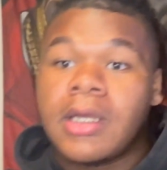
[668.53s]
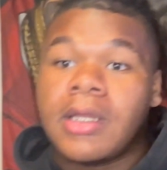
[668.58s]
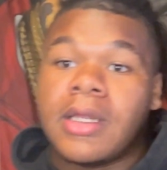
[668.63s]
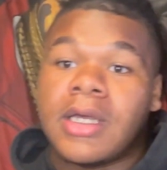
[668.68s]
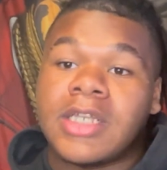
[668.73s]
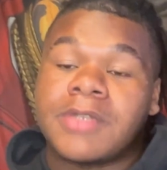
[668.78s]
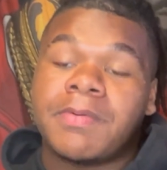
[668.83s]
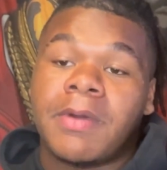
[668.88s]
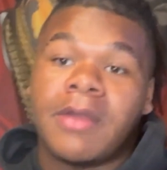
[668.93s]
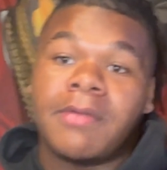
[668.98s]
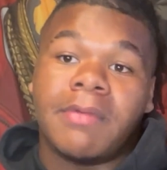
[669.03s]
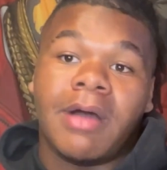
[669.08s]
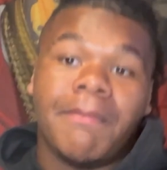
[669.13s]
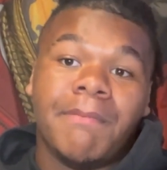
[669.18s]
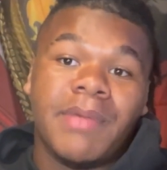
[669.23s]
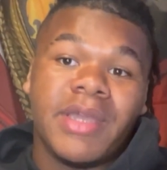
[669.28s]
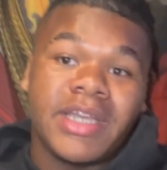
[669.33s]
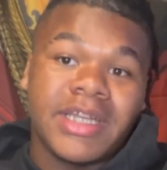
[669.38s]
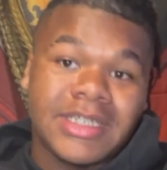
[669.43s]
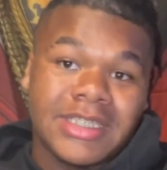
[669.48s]
That's probably my
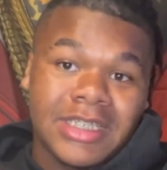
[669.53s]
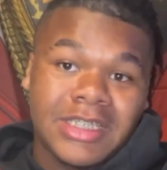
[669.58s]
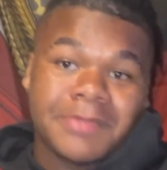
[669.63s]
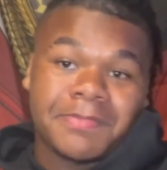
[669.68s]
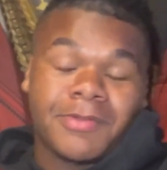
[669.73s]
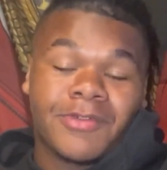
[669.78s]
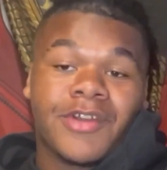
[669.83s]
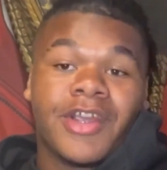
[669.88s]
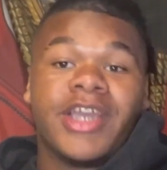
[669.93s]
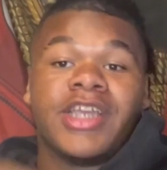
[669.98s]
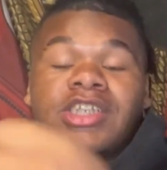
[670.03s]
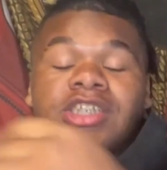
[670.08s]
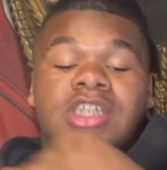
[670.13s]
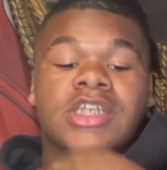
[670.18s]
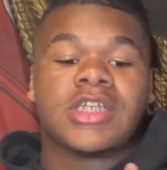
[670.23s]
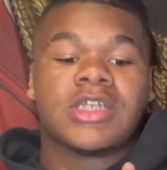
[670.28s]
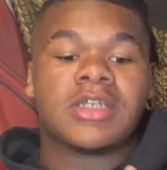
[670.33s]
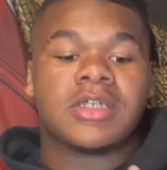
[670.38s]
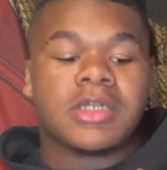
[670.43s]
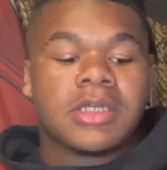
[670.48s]
biggest
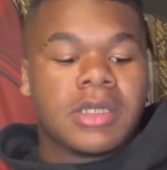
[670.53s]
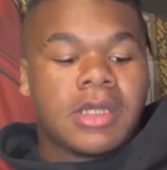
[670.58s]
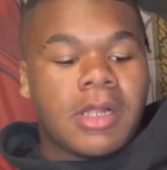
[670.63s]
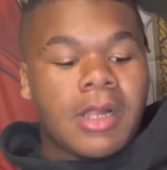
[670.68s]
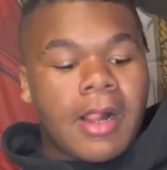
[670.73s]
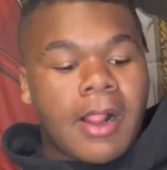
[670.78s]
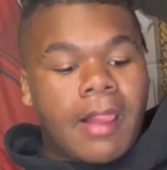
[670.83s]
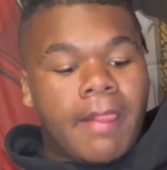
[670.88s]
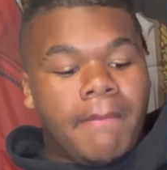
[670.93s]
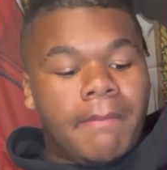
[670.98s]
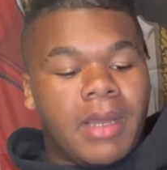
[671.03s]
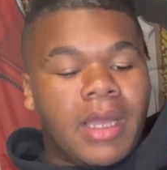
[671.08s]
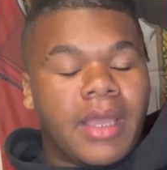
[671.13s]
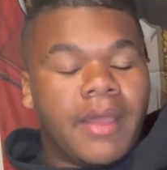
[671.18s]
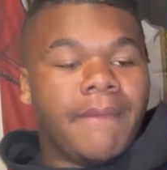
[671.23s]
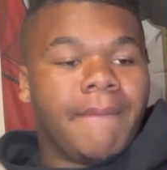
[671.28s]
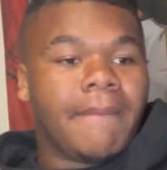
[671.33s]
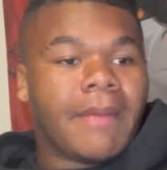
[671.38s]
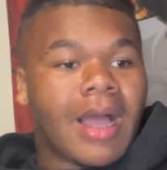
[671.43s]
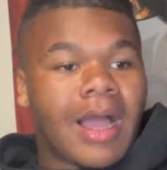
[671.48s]
inspiration,
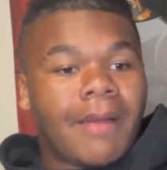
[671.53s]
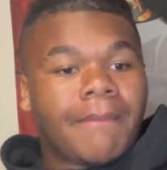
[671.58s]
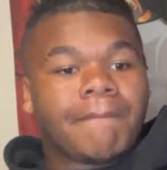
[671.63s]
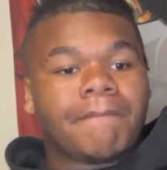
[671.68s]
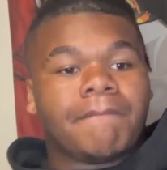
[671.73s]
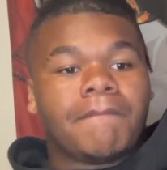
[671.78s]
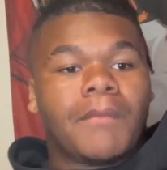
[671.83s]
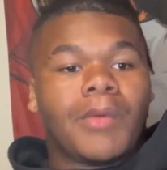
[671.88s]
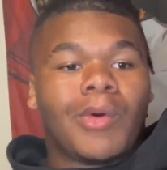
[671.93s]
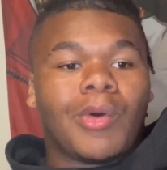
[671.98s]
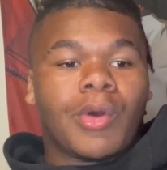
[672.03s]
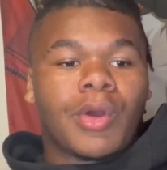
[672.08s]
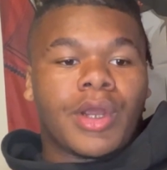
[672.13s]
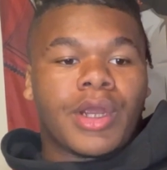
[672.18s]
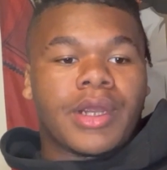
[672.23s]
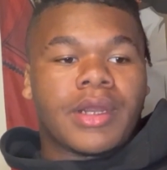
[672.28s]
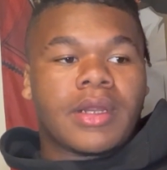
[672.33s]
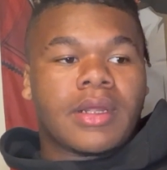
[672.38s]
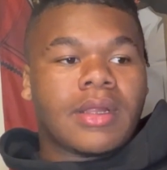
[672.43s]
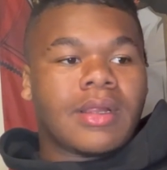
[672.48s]
but I'm
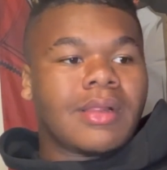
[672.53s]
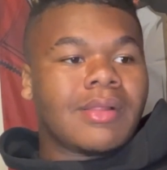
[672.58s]
more,